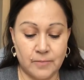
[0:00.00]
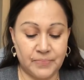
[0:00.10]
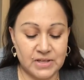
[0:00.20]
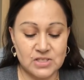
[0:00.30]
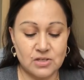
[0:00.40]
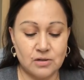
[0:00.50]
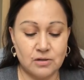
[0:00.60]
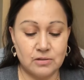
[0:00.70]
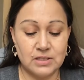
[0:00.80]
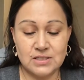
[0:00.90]
And
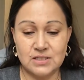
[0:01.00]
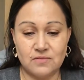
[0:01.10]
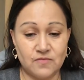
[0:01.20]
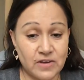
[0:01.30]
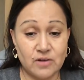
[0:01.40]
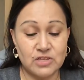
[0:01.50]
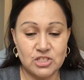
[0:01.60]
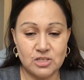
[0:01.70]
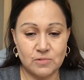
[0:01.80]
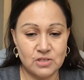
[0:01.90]
so this is a very
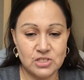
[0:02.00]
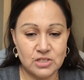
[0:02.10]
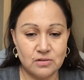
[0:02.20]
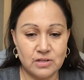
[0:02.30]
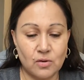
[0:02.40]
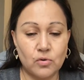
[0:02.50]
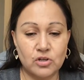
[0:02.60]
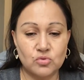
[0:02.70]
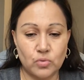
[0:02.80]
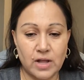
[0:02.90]
cheap concealer that
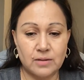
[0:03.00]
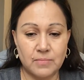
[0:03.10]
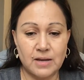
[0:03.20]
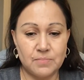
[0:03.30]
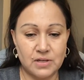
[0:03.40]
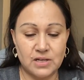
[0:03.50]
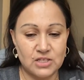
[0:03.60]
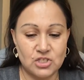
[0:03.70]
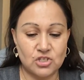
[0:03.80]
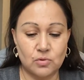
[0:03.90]
works well, in my opinion. I
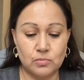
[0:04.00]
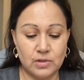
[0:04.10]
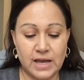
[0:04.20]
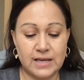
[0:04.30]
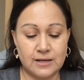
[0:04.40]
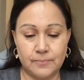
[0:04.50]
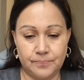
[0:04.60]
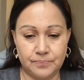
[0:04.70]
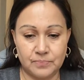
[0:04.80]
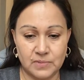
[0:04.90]
just don't like
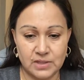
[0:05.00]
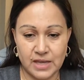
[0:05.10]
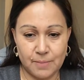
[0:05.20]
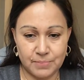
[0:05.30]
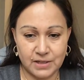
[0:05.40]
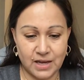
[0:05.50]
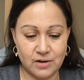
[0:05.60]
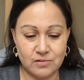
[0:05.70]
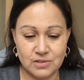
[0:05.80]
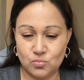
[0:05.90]
the
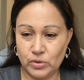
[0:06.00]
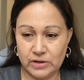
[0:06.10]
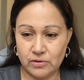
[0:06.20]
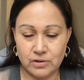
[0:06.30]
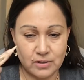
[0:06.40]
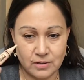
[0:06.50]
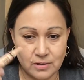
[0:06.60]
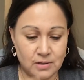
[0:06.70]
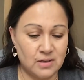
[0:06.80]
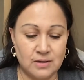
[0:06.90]
applicator. It's weird.
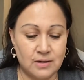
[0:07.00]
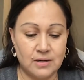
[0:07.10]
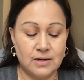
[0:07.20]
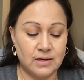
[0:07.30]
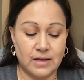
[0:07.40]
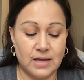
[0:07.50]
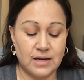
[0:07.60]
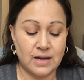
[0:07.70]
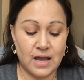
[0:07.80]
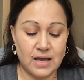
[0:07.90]

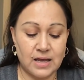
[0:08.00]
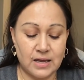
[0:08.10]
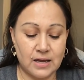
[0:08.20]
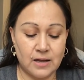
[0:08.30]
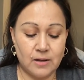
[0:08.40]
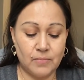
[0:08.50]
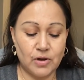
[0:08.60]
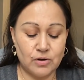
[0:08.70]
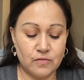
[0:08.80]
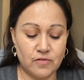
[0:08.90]
And I
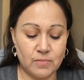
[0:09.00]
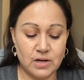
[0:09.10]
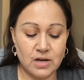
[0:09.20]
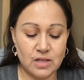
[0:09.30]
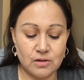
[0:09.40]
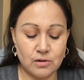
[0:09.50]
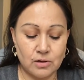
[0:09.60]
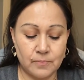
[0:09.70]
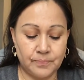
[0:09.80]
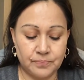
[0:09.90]
learned from
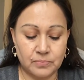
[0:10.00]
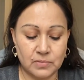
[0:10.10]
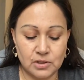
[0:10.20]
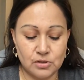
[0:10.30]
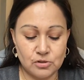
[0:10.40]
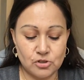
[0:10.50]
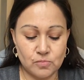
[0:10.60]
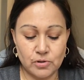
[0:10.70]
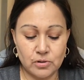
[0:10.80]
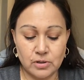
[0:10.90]
another
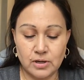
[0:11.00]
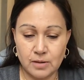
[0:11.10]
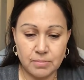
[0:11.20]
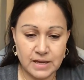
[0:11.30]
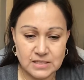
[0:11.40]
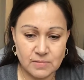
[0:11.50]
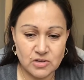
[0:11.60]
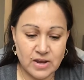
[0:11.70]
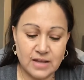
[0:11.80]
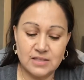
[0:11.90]
YouTuber, apply some on
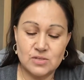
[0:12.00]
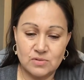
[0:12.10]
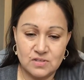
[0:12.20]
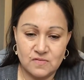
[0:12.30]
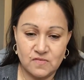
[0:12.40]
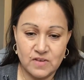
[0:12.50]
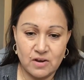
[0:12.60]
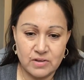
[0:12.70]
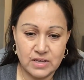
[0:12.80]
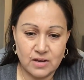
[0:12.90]
your hand. This one is
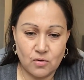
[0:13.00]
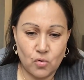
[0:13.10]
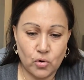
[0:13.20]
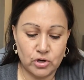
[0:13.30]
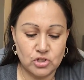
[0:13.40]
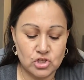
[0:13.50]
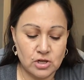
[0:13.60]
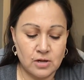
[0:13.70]
very orange.